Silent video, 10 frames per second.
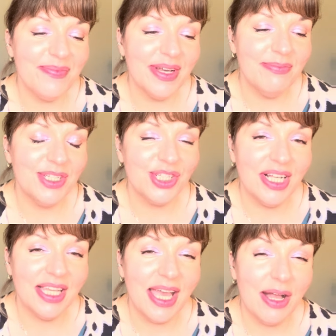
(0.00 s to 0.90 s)

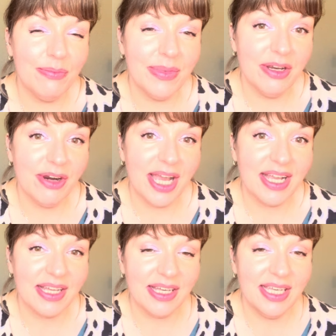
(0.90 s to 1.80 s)
Michel
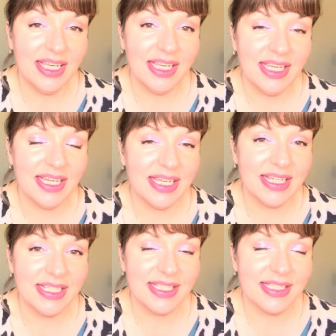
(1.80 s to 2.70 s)
Almirac. He
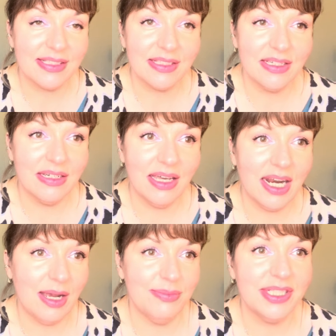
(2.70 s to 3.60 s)
is an
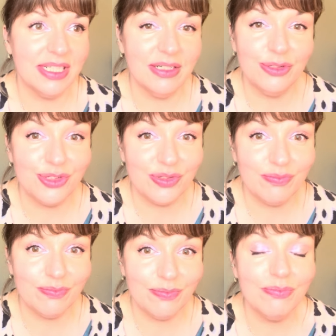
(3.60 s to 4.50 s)
absolute
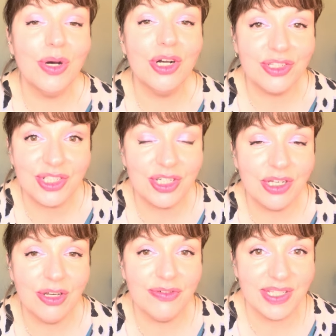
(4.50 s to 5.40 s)
master
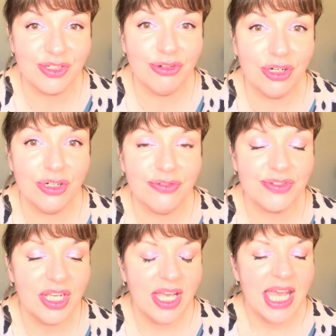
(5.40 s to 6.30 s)
of his
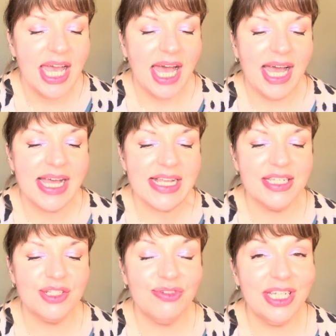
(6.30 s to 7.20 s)
craft, and
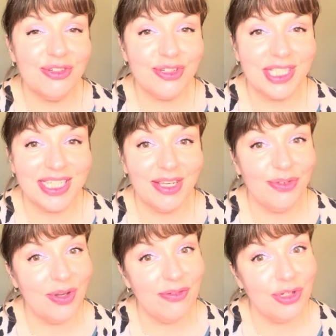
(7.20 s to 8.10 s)
it's really interesting if
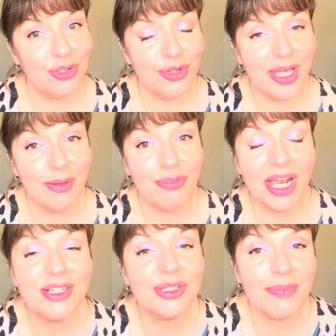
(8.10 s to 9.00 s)
you have a look on their
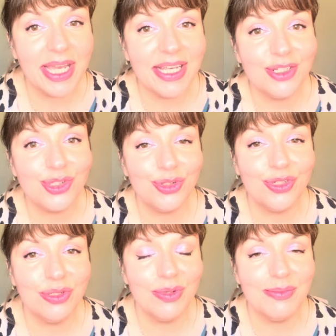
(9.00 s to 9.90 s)
brand page on
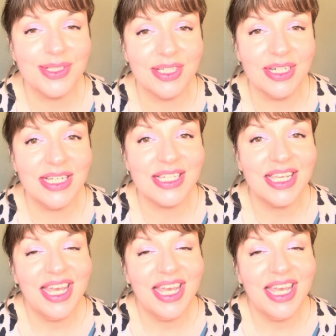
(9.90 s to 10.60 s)
our website.